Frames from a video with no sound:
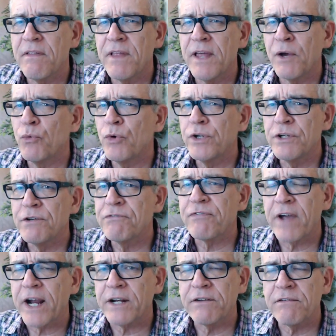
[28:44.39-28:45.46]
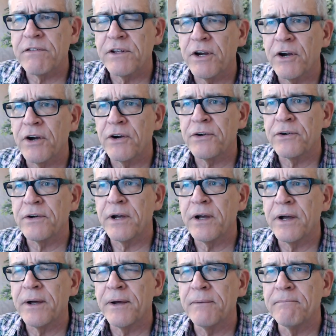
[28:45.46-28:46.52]
It wouldn't affect their
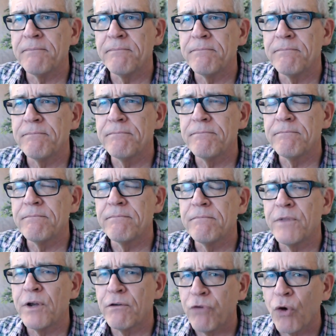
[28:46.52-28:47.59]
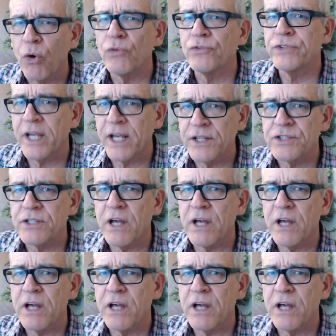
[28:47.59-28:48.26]
um, their vocal tests.